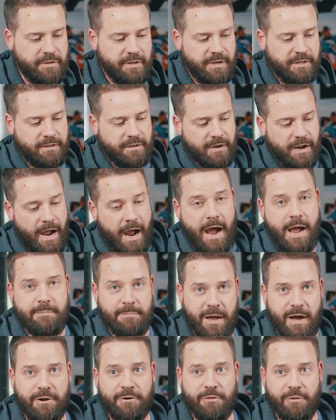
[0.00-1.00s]
that
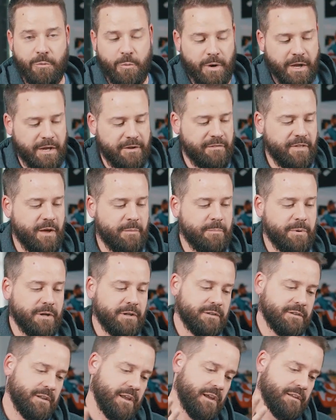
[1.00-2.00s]
I'm out of the way of that
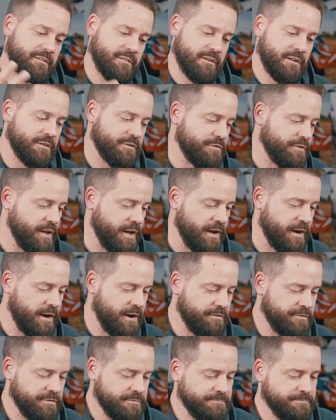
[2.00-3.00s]
belt in case it does fly
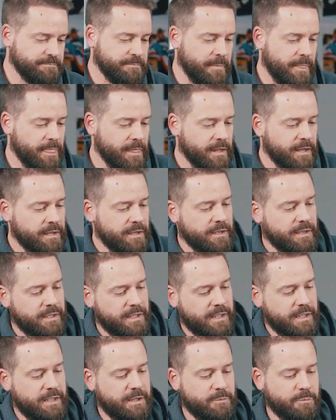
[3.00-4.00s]
off.
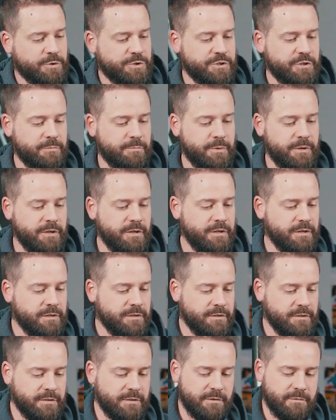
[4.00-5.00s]
And we should be
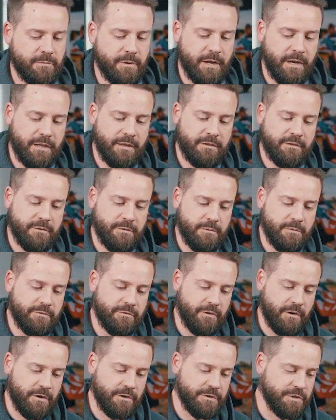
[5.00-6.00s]
ready to
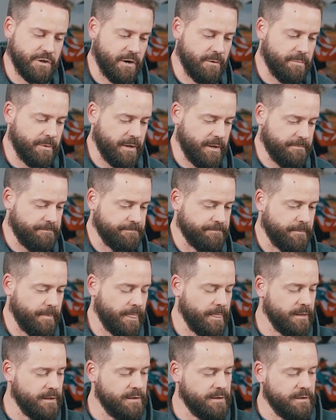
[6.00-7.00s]
start sharpening.
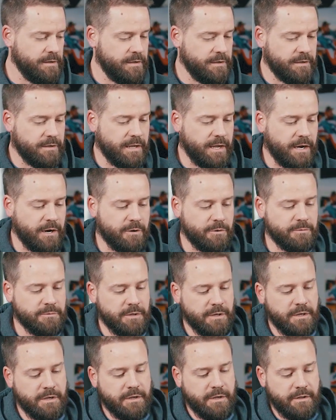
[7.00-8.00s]
Now,
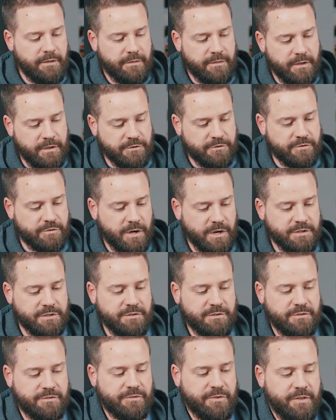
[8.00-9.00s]
the
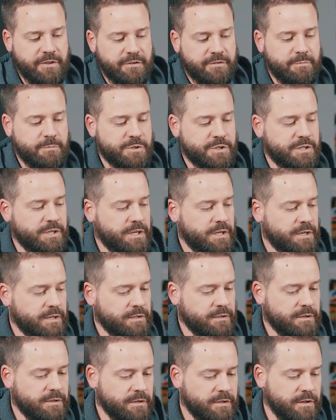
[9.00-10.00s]
instructions for this machine,
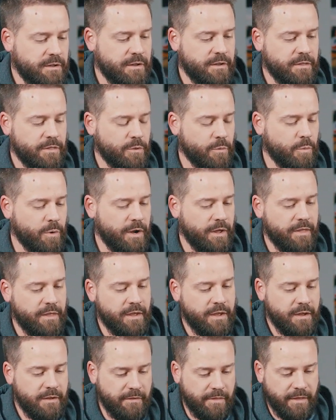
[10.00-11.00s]
the
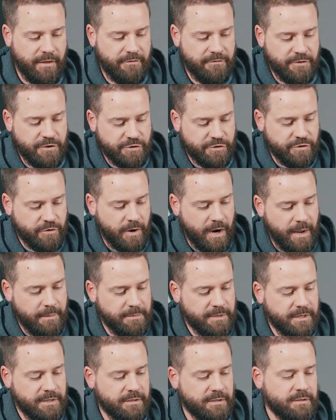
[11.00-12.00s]
way they've
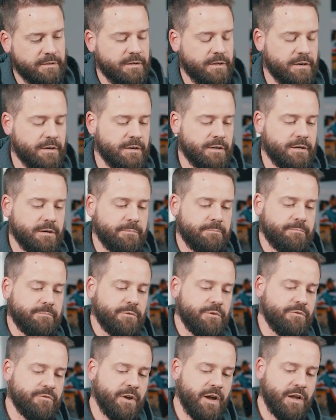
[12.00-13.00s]
described it,
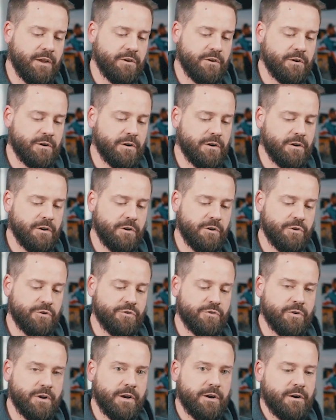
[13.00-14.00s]
you've got your
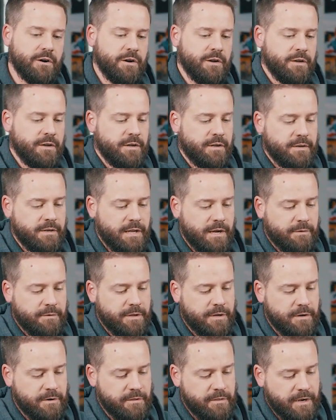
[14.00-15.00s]
trigger down here